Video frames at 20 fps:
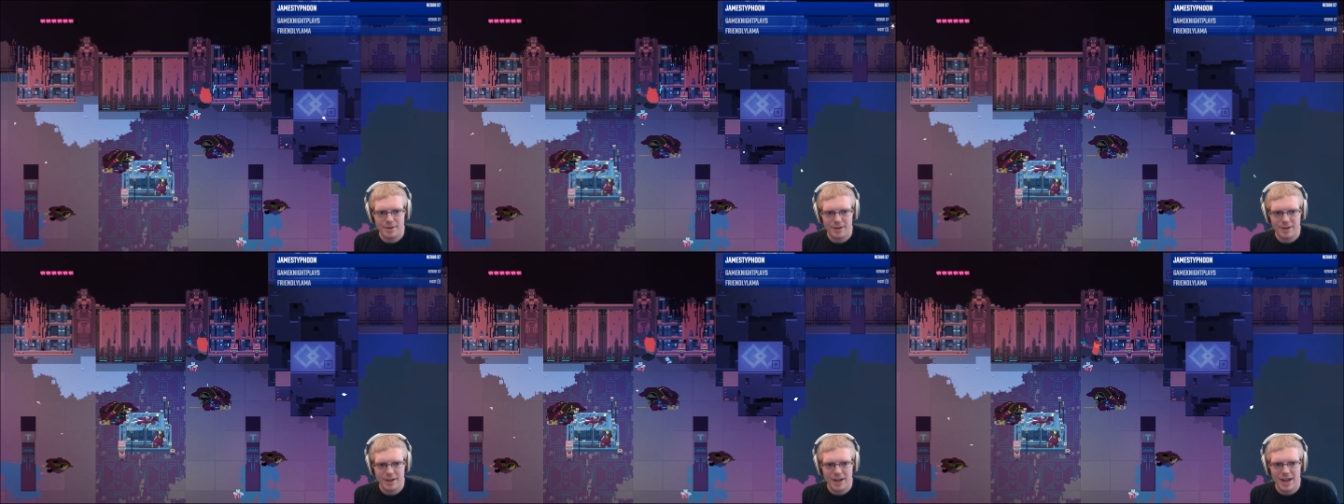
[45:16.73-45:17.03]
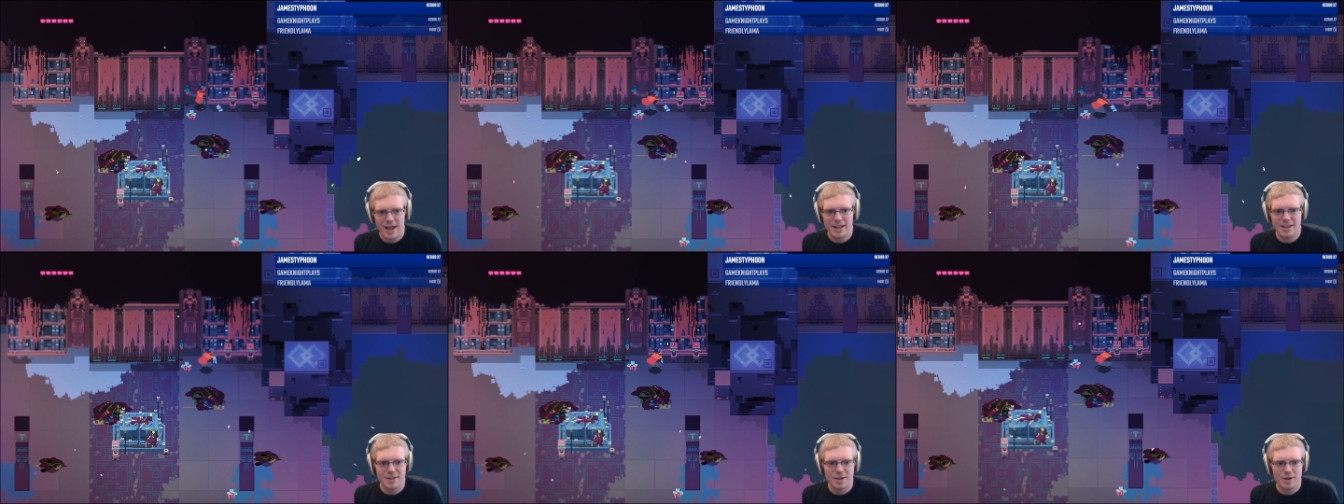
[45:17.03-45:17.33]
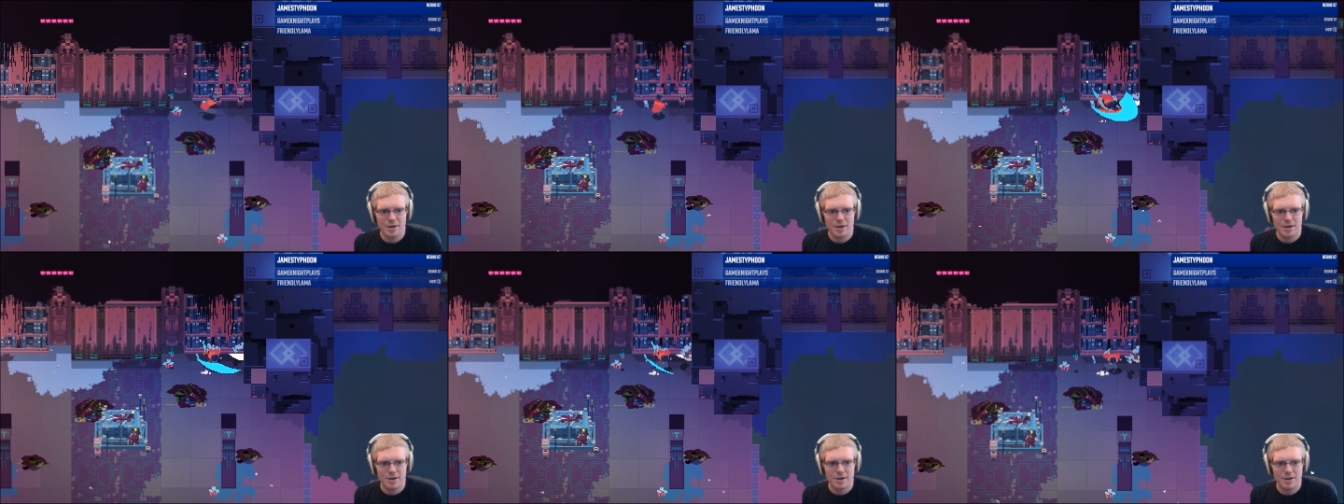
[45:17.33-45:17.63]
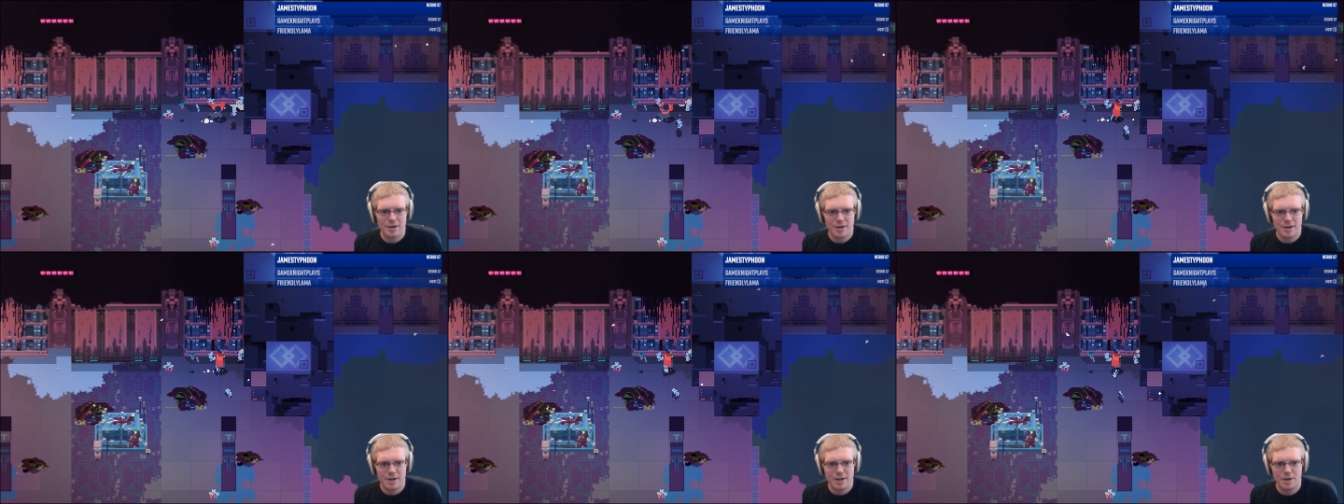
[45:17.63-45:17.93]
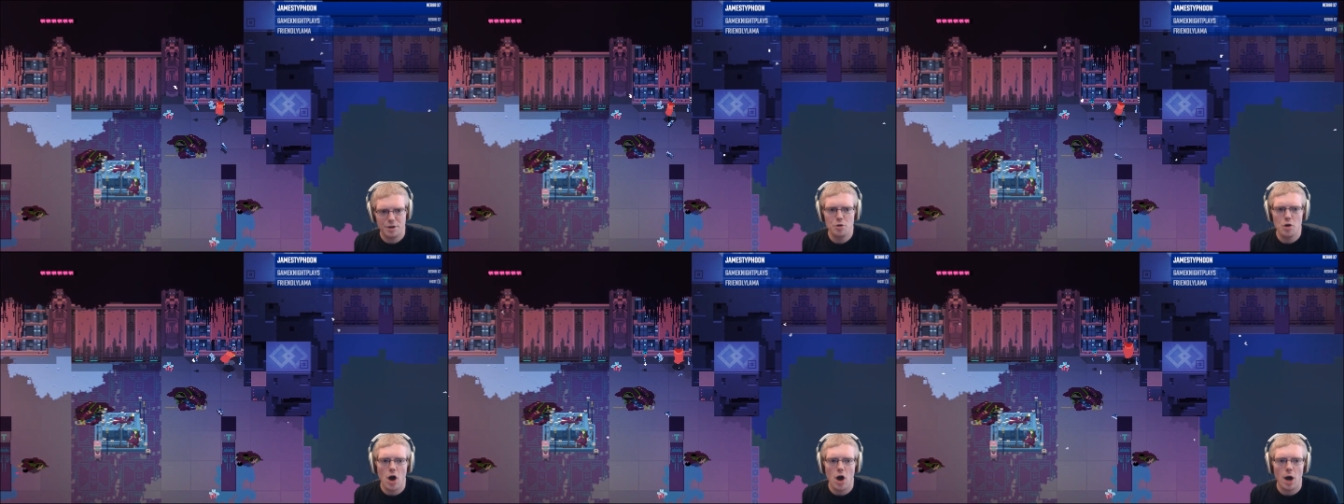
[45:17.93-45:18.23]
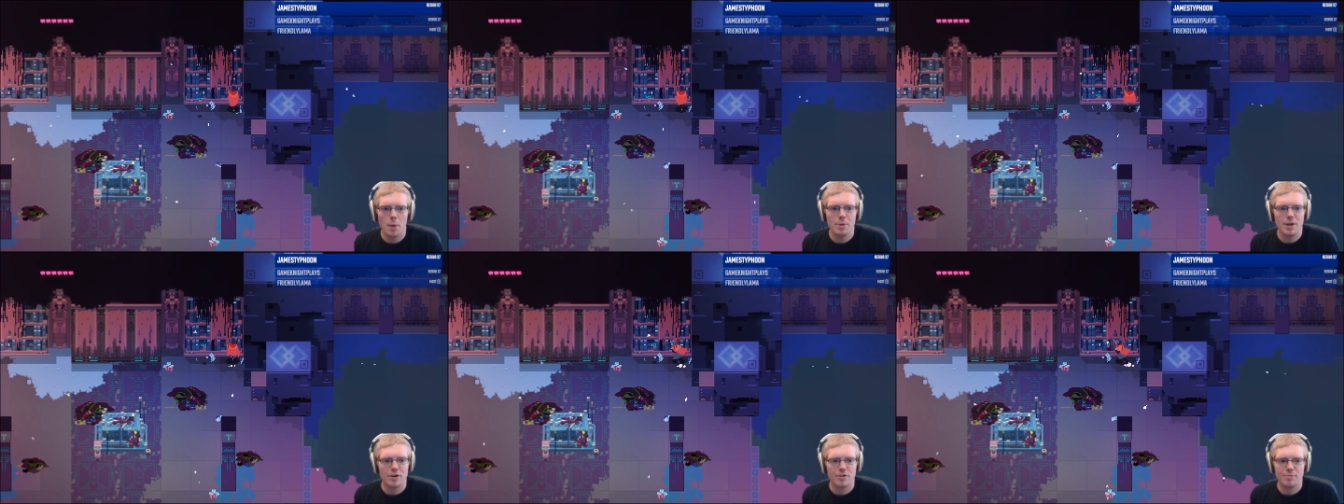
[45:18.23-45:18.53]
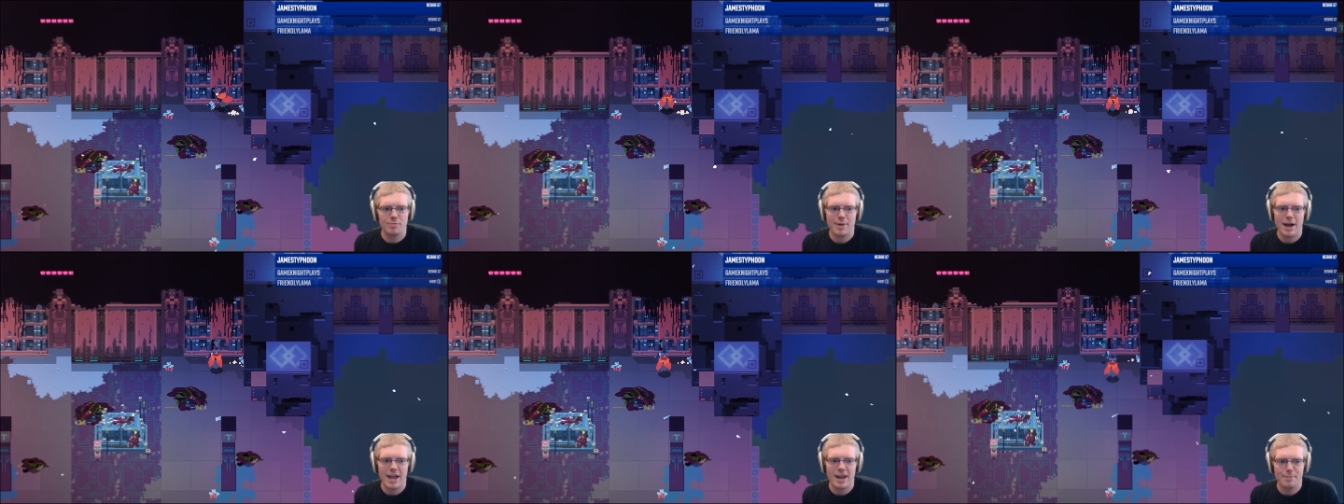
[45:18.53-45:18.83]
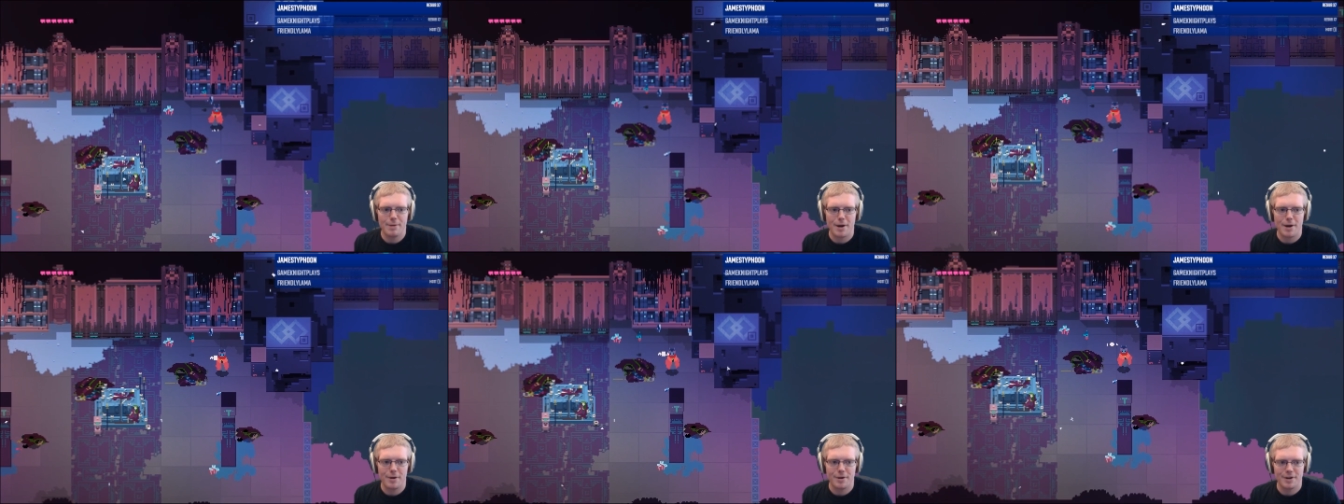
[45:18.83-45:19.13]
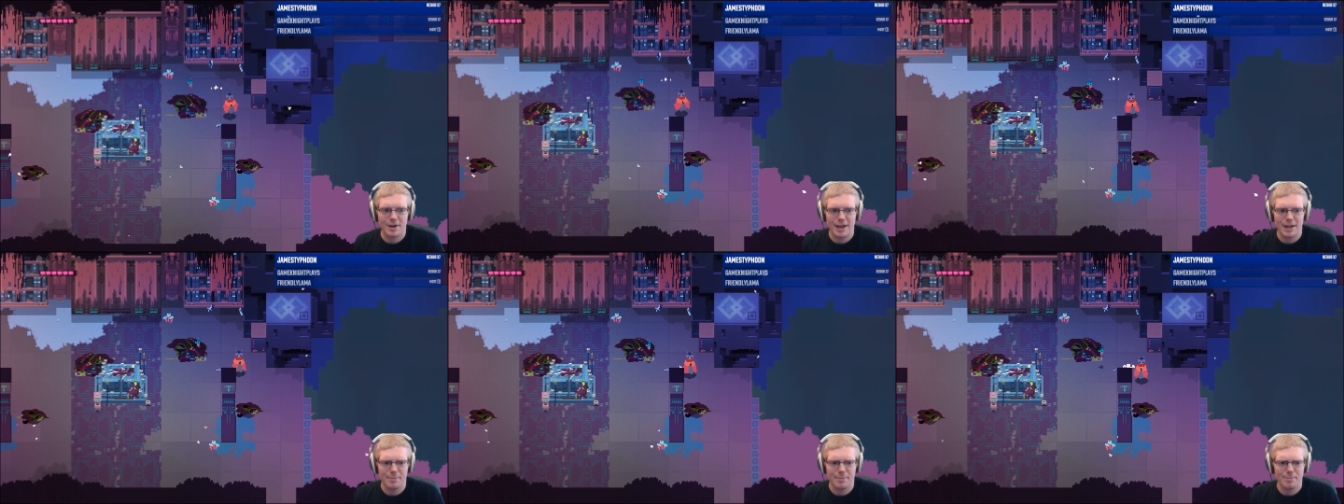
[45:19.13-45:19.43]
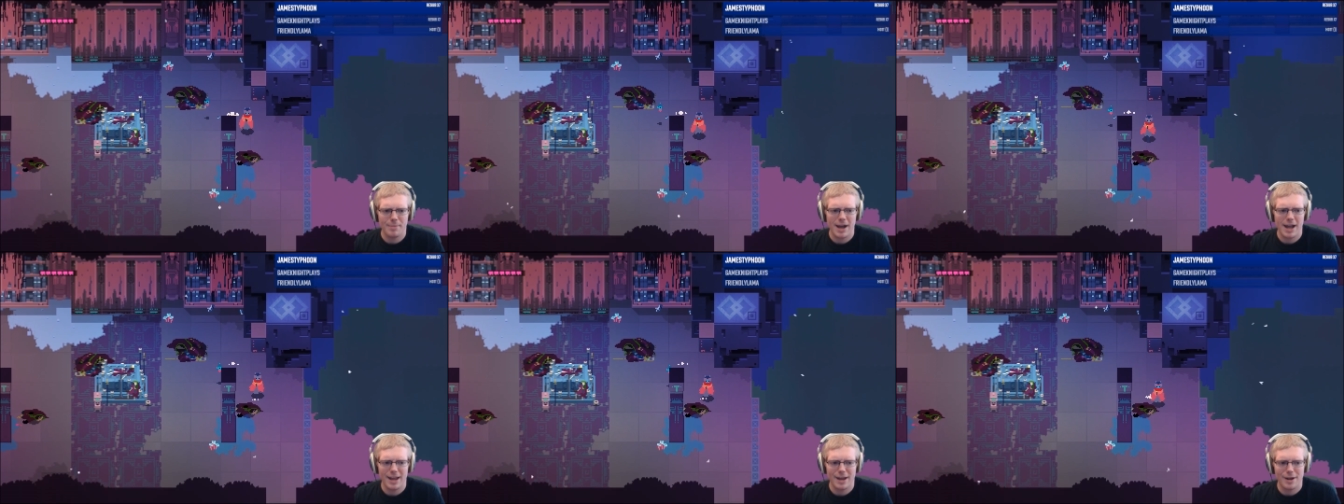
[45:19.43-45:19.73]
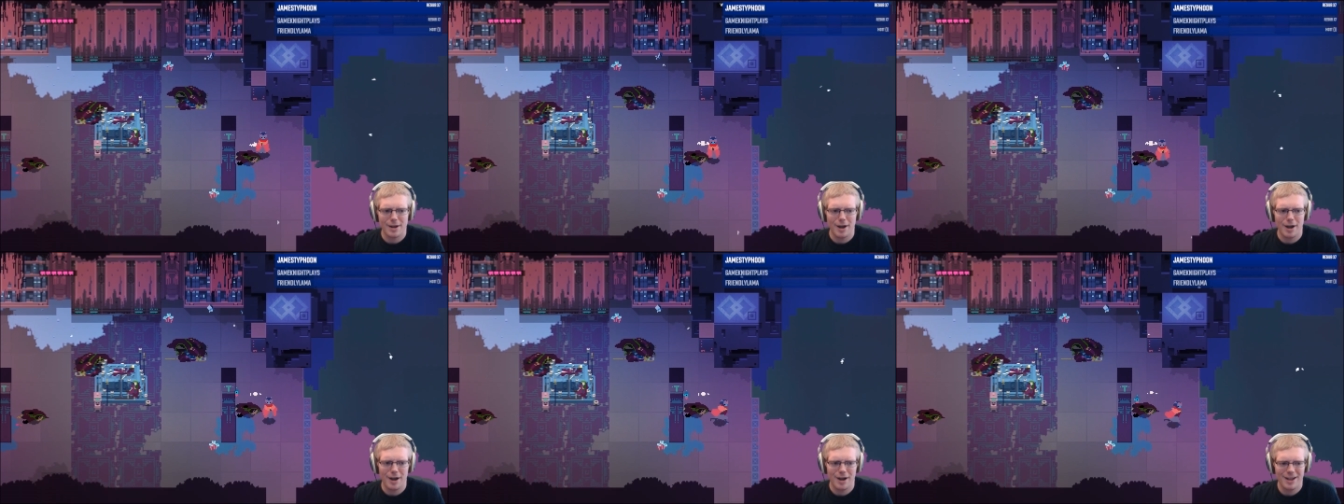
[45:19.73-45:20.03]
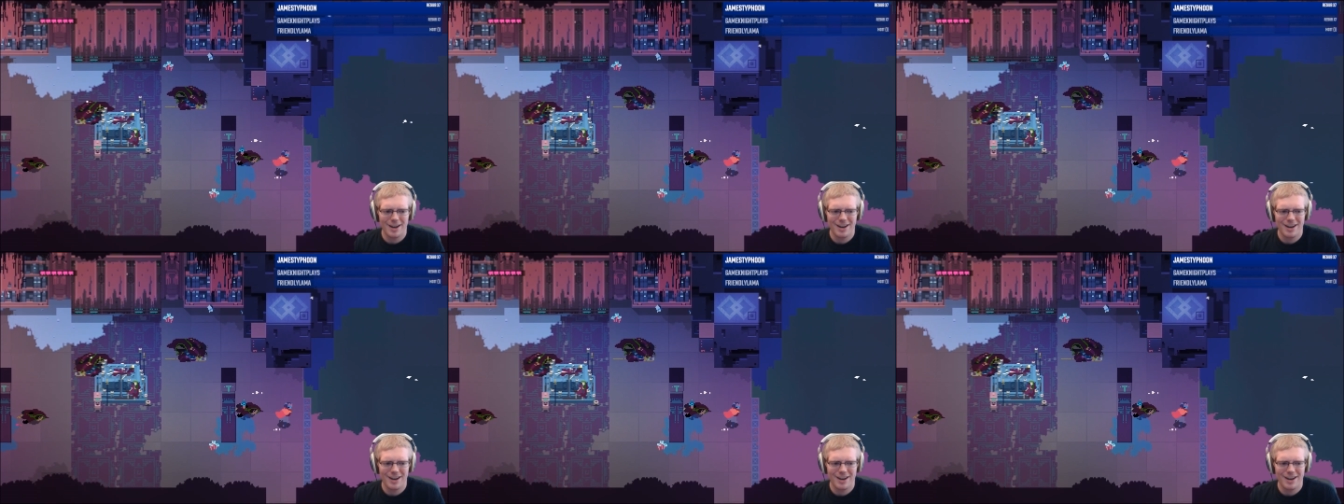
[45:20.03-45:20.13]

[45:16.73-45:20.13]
That's a new hobby of mine, apparently. My god.